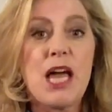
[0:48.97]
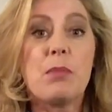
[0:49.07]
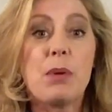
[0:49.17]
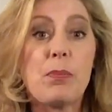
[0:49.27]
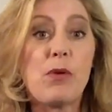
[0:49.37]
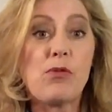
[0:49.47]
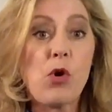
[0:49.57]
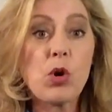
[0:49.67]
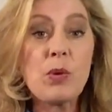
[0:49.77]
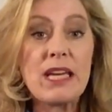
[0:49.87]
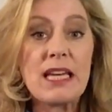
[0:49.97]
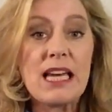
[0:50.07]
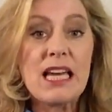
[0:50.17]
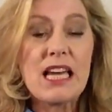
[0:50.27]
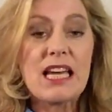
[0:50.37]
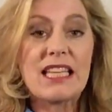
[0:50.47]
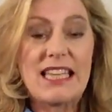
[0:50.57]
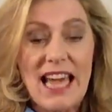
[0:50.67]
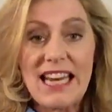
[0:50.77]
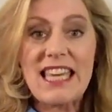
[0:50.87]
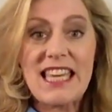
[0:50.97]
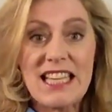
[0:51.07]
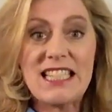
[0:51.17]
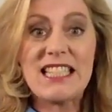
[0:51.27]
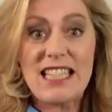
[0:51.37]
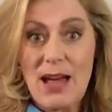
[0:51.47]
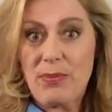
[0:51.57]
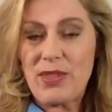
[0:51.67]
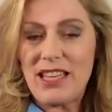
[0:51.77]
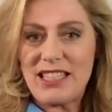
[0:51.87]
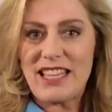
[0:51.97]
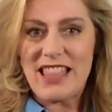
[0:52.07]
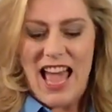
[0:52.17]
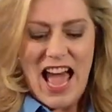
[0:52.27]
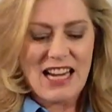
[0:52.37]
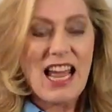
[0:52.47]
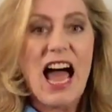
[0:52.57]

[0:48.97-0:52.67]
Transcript: But before we get in depth into that,